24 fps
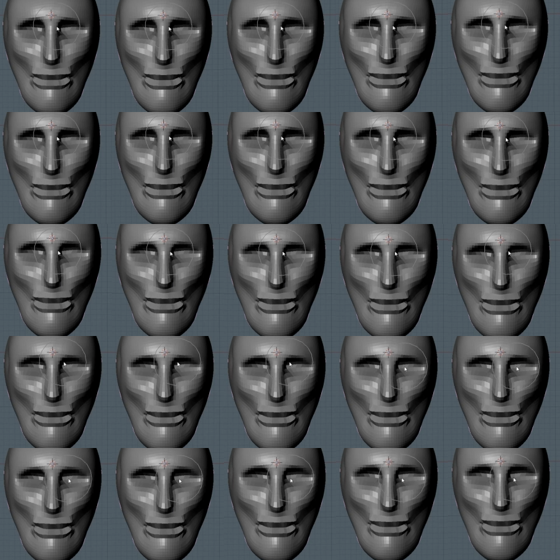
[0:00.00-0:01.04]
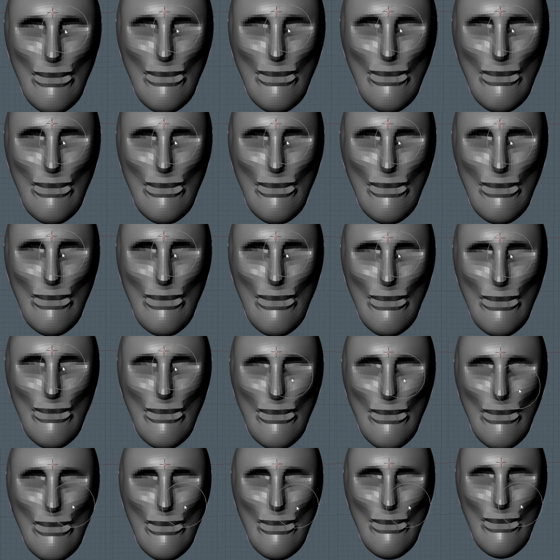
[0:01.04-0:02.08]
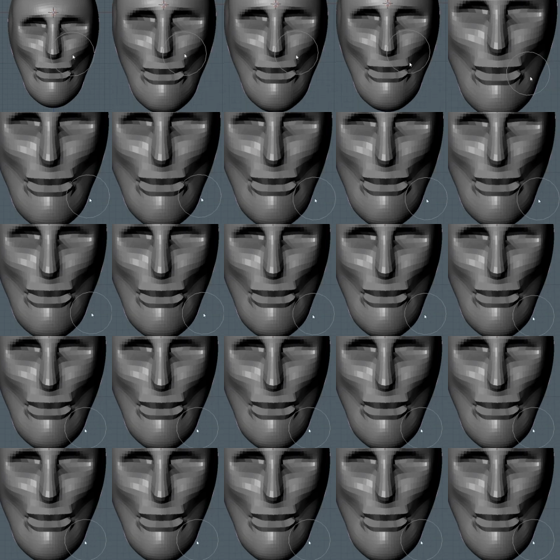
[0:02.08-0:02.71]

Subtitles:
(no one is talking)